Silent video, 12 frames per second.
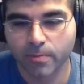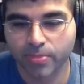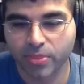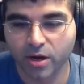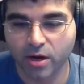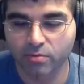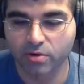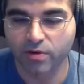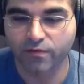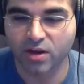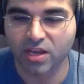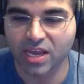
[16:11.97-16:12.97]
Rude
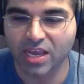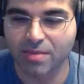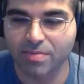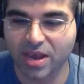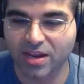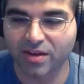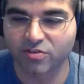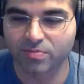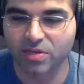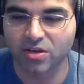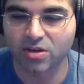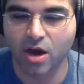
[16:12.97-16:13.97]
fuck, I came back after
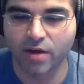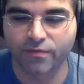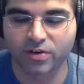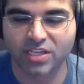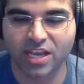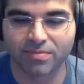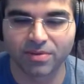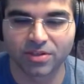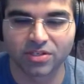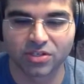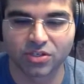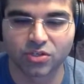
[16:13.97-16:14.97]
being gone for 10
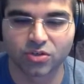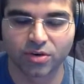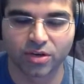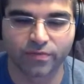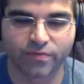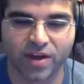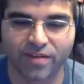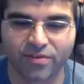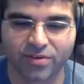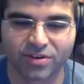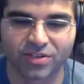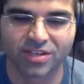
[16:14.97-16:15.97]
minutes. Enjoy your 5
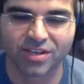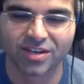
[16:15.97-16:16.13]
viewers.